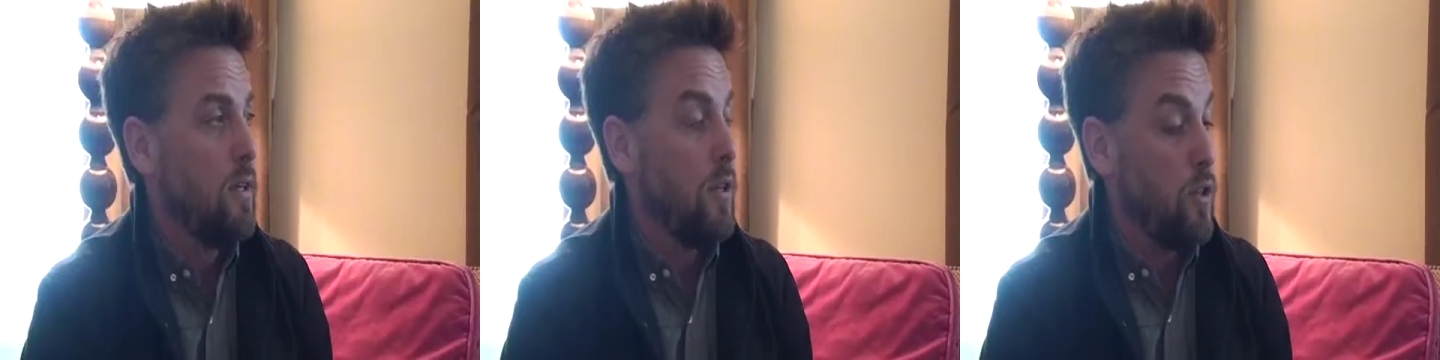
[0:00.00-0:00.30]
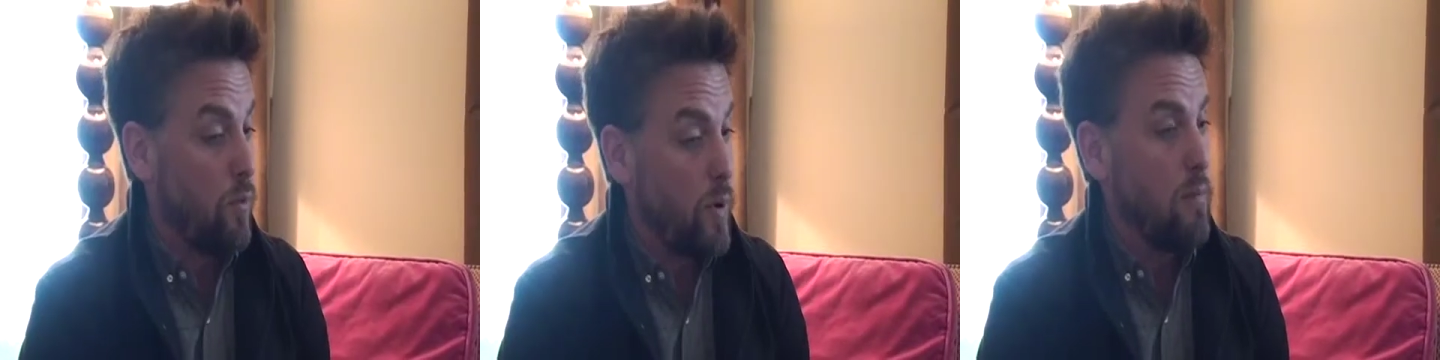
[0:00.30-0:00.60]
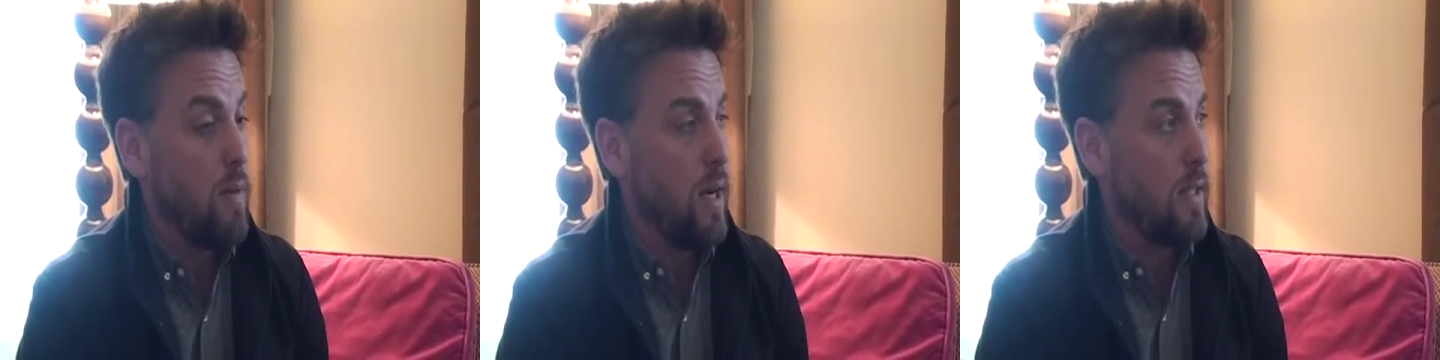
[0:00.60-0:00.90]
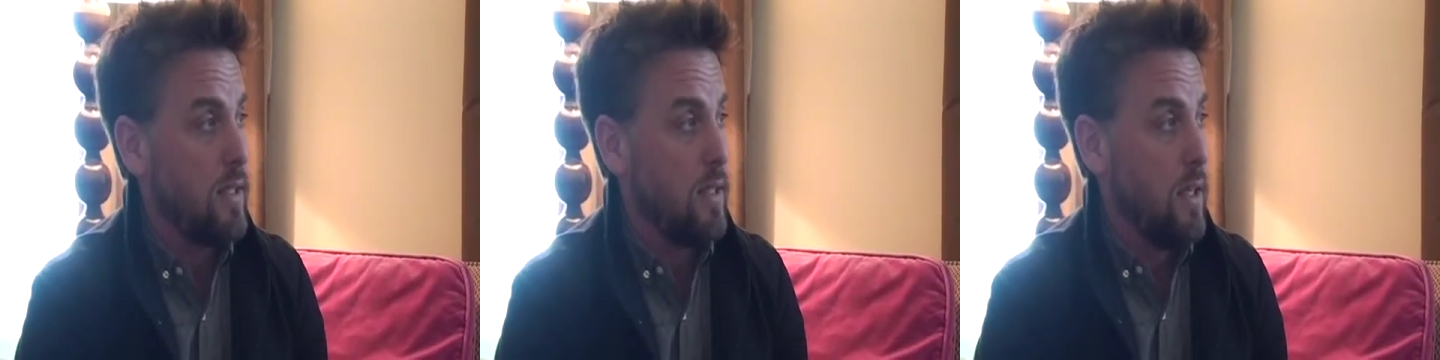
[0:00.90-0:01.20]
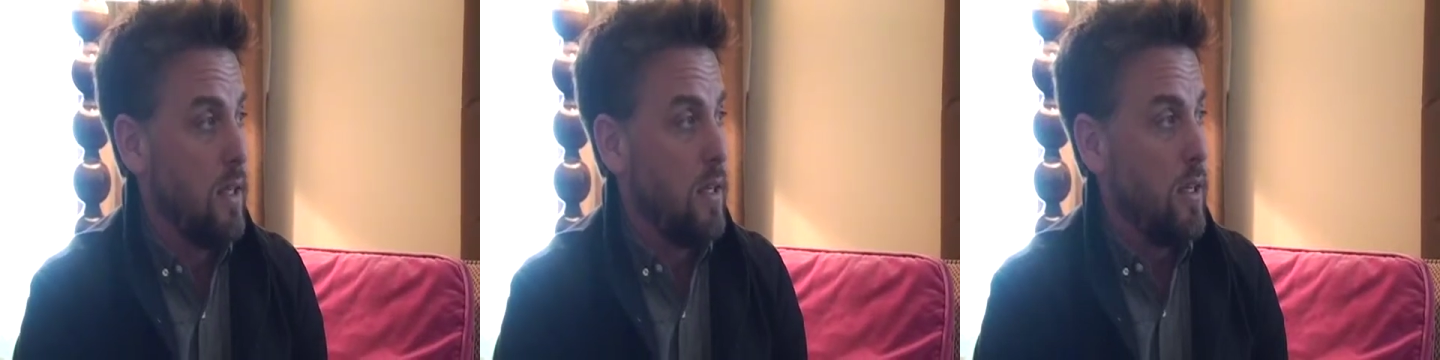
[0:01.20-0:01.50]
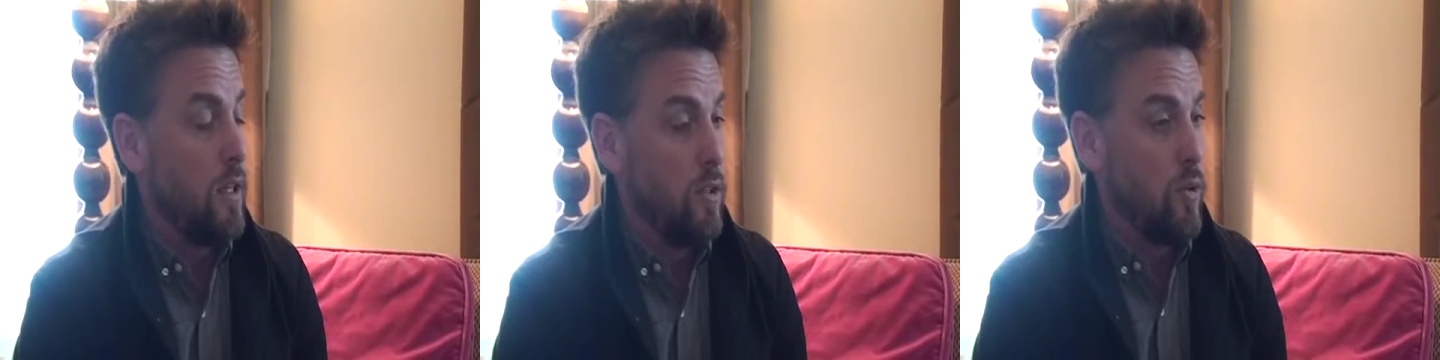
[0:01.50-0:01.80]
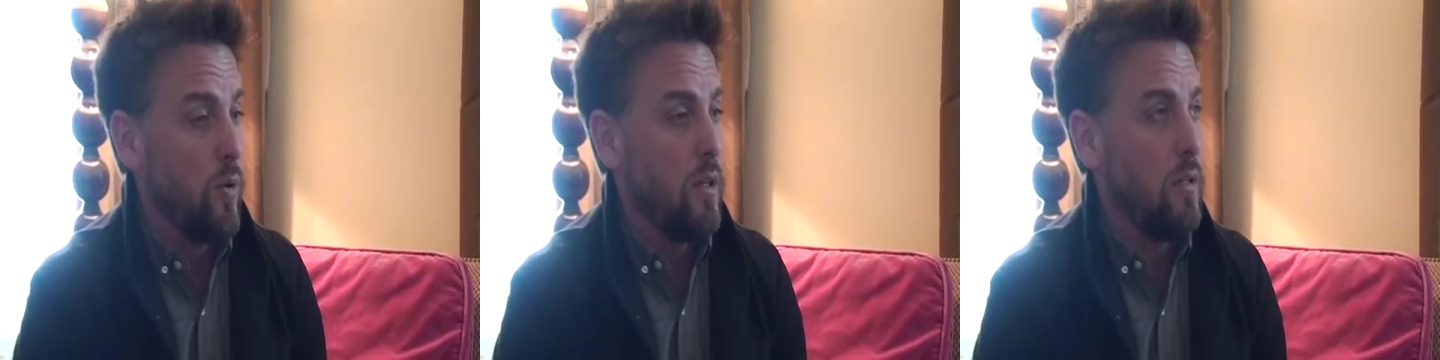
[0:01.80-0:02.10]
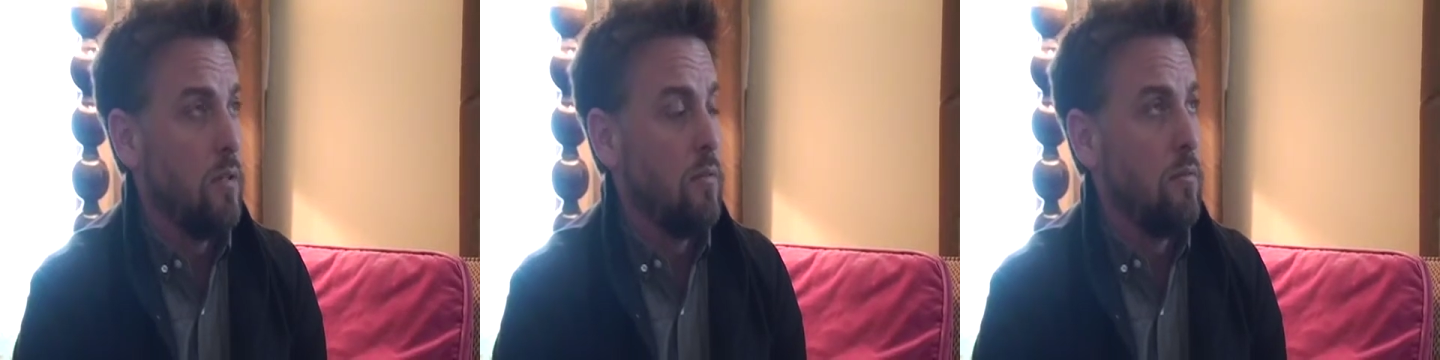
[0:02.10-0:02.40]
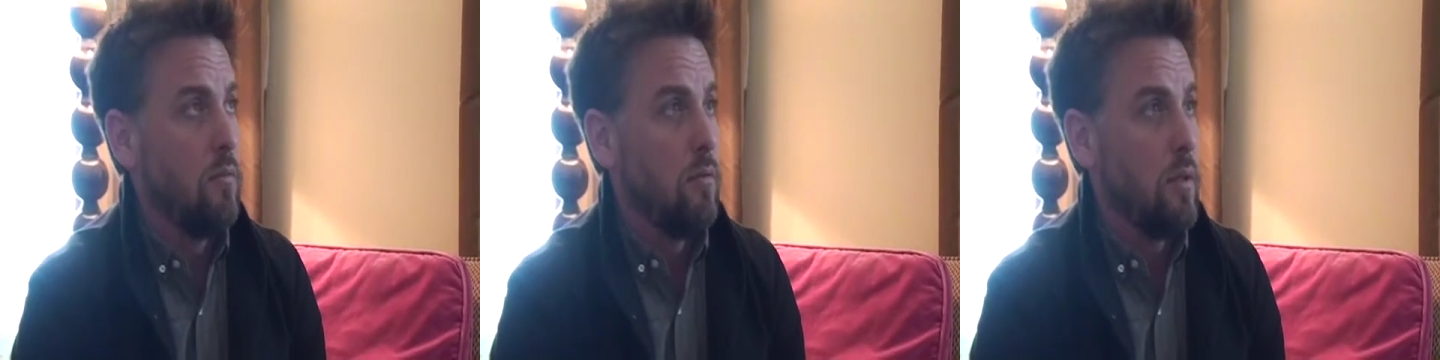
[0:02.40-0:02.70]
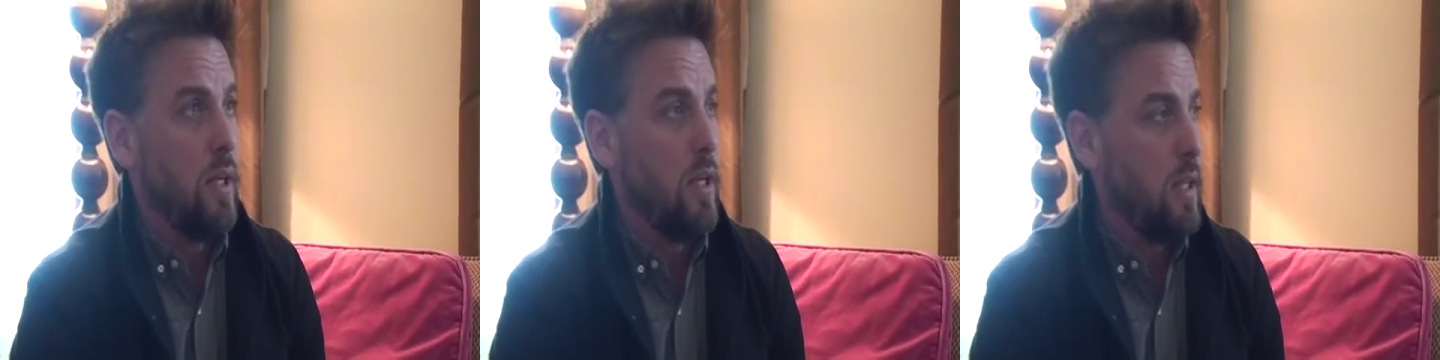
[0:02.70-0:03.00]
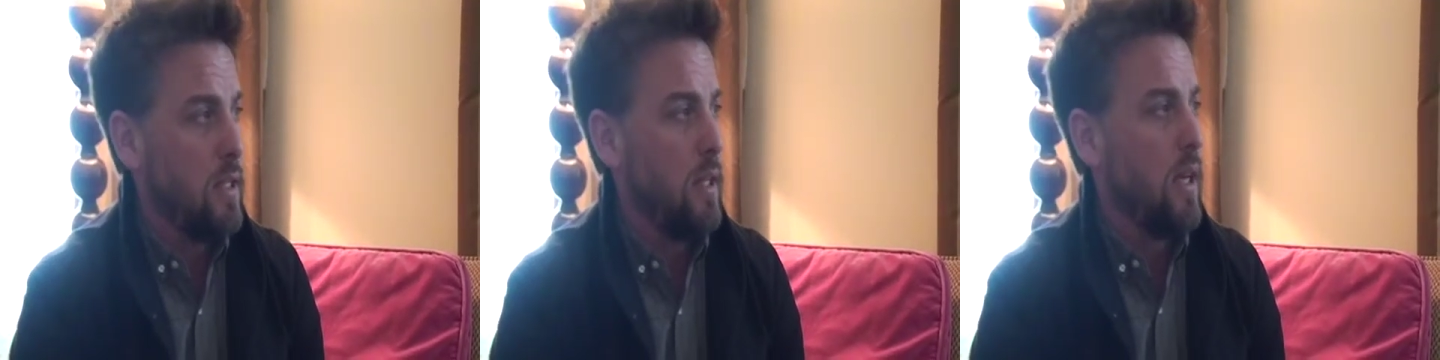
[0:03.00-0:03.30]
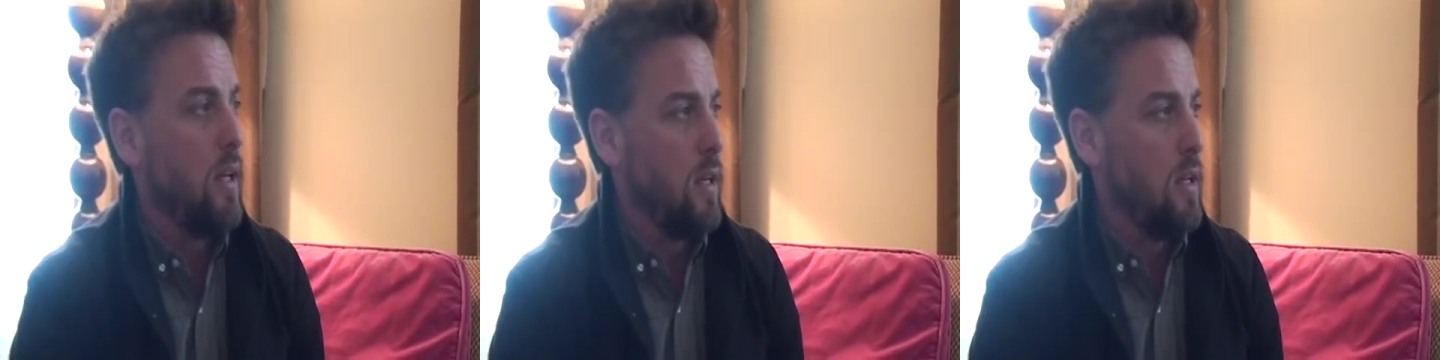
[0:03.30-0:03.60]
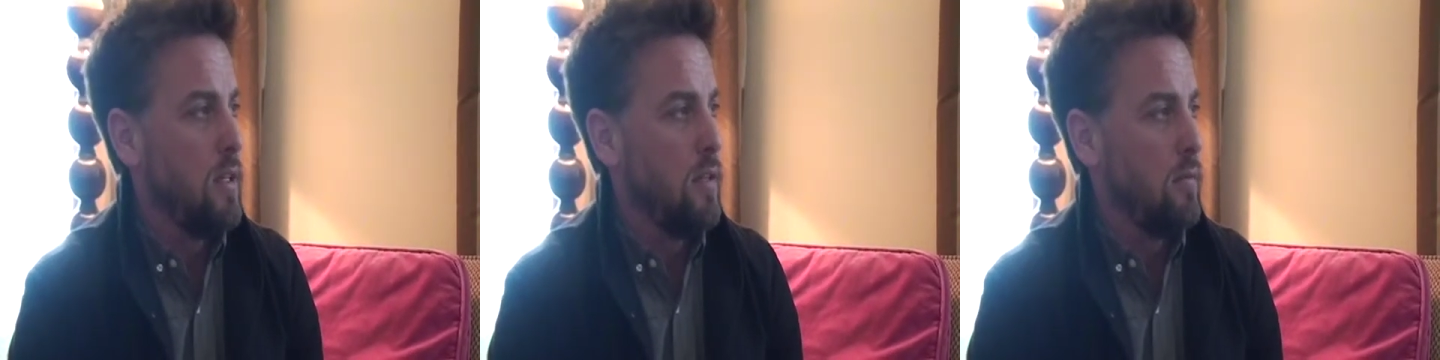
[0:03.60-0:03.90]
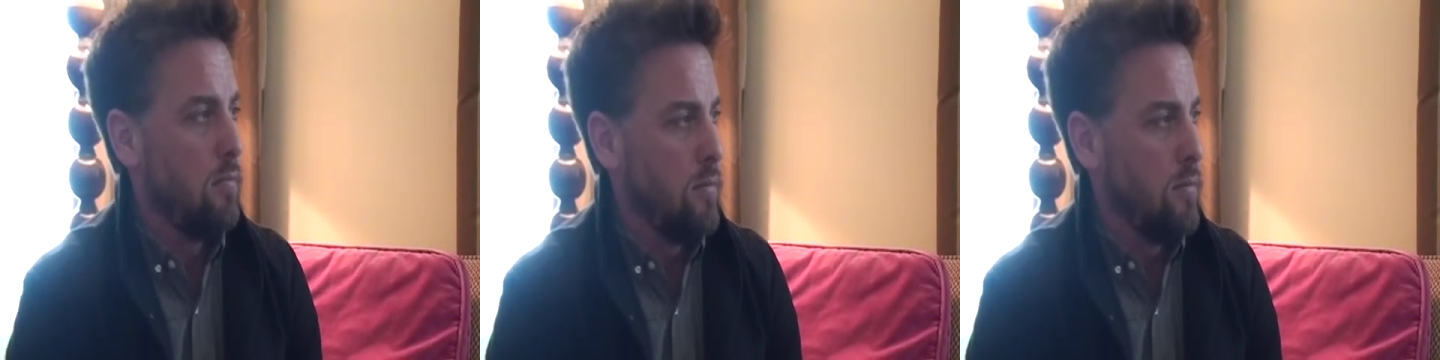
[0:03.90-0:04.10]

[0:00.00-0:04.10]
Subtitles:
So I had 3 months in Jordan, in India, and London